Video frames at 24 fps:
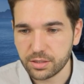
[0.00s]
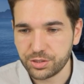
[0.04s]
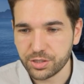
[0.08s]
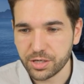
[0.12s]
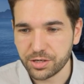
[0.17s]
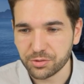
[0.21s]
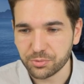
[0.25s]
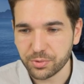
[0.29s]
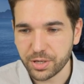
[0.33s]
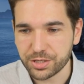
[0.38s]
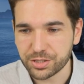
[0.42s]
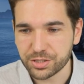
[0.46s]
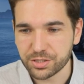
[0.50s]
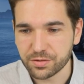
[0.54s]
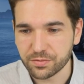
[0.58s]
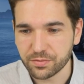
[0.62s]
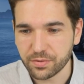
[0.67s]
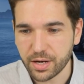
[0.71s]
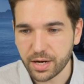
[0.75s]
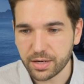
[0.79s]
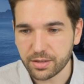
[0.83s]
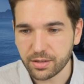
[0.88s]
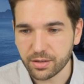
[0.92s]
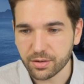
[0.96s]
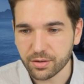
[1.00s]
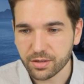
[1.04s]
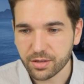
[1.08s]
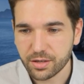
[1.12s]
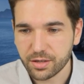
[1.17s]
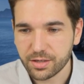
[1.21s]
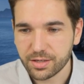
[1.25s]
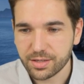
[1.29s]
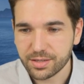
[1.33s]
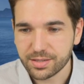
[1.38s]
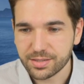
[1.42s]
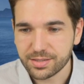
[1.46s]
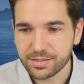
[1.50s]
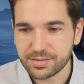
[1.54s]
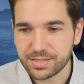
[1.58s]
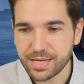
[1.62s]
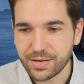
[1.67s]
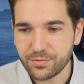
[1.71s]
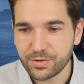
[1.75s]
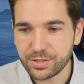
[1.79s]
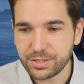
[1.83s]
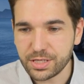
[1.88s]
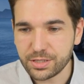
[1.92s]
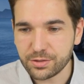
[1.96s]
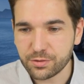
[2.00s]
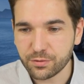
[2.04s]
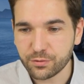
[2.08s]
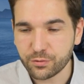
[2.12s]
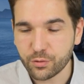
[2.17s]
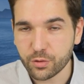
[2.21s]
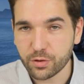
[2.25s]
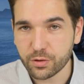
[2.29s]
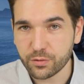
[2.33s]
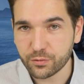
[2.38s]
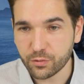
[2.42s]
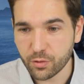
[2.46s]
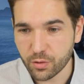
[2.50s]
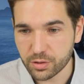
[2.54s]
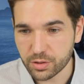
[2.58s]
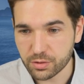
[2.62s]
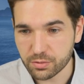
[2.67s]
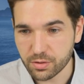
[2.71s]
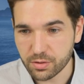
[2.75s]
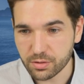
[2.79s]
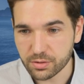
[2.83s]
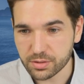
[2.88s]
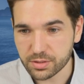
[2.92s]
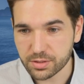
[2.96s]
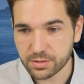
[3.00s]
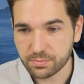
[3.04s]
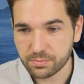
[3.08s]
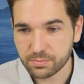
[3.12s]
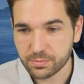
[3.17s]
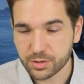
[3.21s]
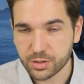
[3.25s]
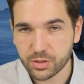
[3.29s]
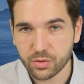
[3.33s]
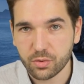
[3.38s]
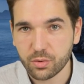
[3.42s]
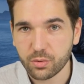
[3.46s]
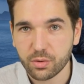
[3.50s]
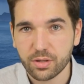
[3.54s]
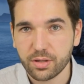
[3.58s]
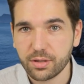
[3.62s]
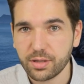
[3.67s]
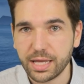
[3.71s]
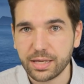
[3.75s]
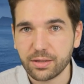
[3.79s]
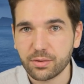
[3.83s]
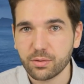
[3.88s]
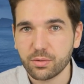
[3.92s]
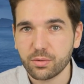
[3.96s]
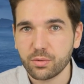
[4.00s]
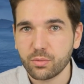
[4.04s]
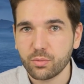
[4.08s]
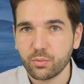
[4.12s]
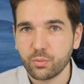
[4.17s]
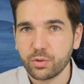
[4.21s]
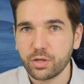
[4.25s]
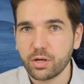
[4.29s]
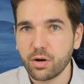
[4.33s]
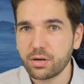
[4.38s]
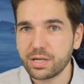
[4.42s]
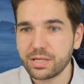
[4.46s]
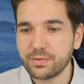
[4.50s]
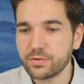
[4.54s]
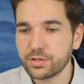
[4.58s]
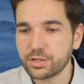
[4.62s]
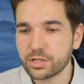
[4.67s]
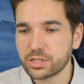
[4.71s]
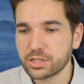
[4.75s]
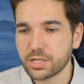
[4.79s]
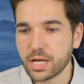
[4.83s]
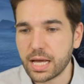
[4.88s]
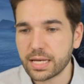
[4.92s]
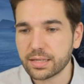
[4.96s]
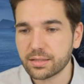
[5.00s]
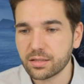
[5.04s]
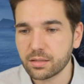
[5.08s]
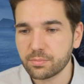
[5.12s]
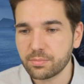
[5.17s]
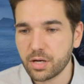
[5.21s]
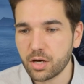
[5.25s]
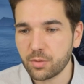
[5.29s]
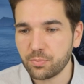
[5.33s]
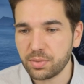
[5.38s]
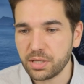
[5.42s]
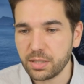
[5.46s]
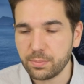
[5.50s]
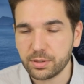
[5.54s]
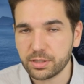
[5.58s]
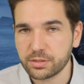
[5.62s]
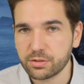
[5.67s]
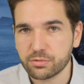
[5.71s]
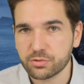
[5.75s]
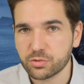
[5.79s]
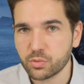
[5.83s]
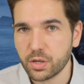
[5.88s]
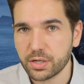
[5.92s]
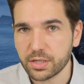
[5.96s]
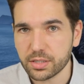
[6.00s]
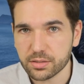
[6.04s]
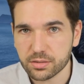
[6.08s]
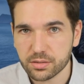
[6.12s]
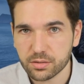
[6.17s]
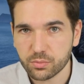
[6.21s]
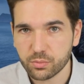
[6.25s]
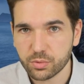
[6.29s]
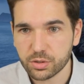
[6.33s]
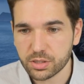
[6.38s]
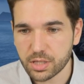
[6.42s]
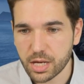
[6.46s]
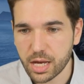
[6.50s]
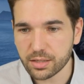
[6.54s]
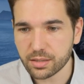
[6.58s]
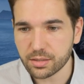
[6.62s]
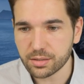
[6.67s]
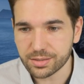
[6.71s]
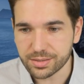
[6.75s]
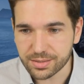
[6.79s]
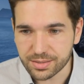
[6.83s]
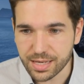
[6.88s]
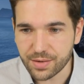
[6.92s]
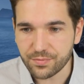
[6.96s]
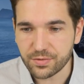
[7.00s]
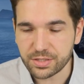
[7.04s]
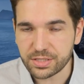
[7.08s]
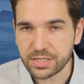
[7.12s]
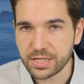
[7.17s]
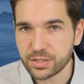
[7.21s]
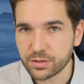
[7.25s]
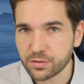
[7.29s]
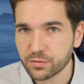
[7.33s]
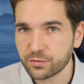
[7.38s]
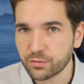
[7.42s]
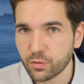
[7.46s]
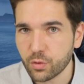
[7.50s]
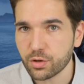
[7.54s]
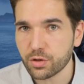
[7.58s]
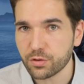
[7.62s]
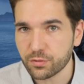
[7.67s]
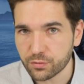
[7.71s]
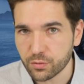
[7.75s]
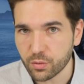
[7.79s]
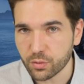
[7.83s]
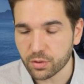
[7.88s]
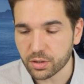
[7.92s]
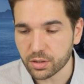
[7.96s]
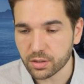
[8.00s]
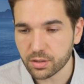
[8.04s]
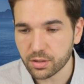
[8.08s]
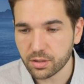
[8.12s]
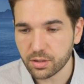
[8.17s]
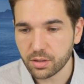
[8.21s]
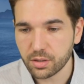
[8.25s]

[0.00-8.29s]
generation divide here. 17 to 44 year olds. So like we aren't even just talking about people in their 20s. We're talking 17 to 44.